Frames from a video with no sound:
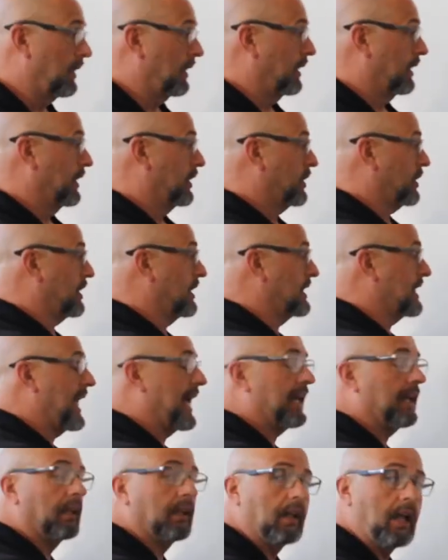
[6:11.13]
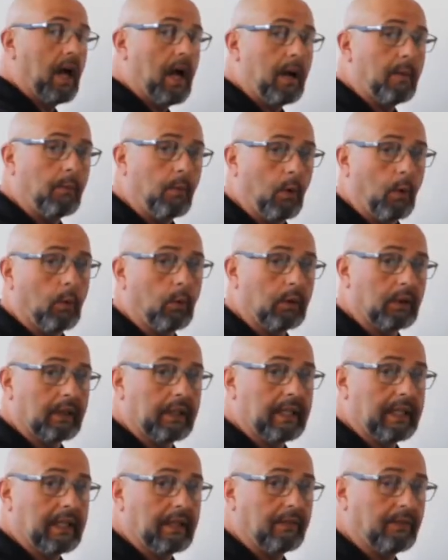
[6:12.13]
she's had a lot more
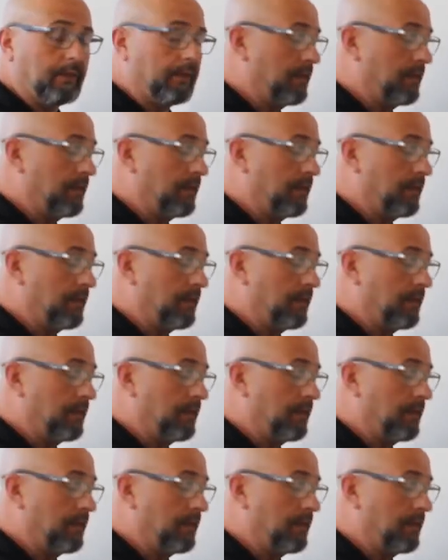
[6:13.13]
relief,